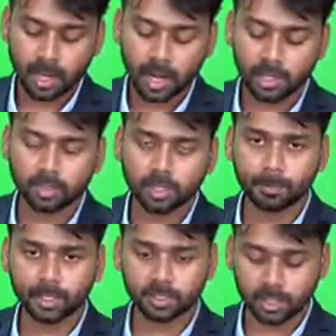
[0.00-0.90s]

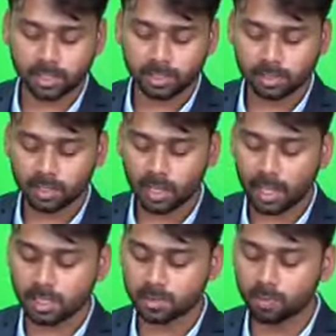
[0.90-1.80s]
Andhra Pradesh
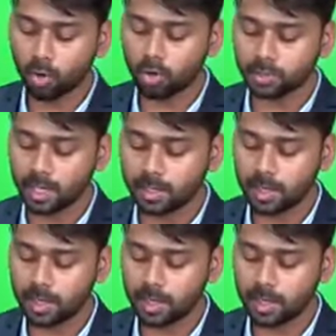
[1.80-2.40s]
has more than